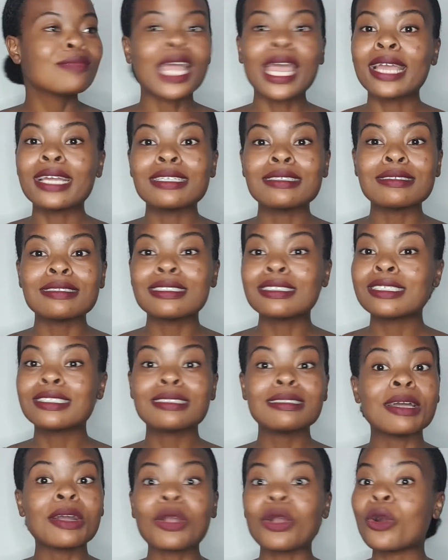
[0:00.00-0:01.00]
And
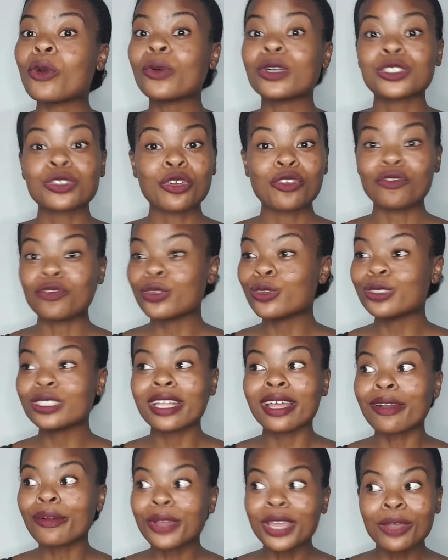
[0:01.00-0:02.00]
the girl was confused,
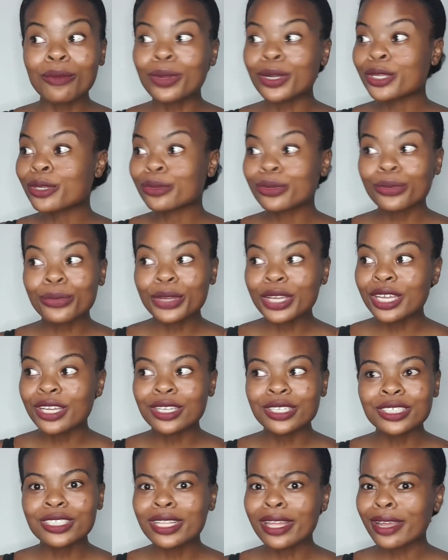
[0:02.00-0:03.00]
like, okay, what are you doing
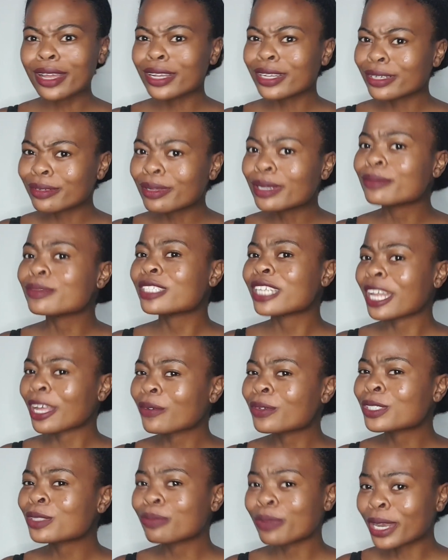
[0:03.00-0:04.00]
here? She's like, I'm
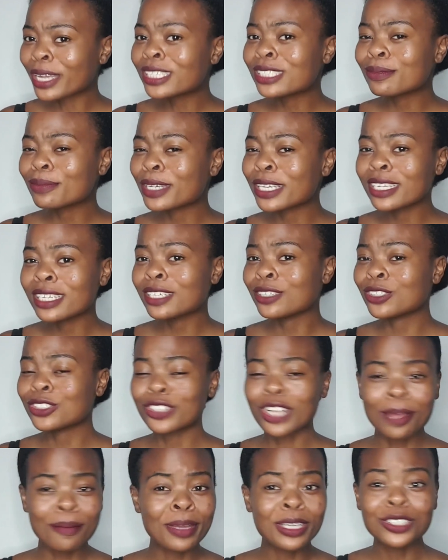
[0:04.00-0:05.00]
Chileko's bridesmaid, here to
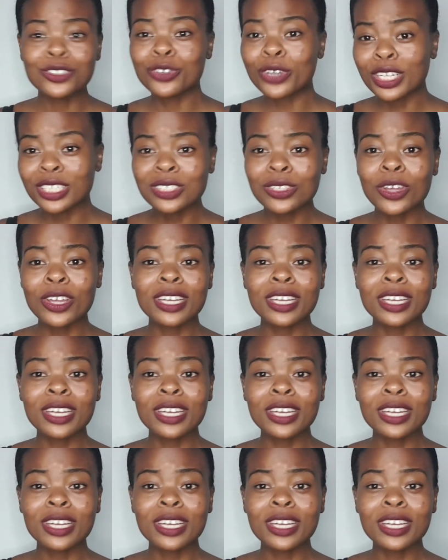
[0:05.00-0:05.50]
try my dress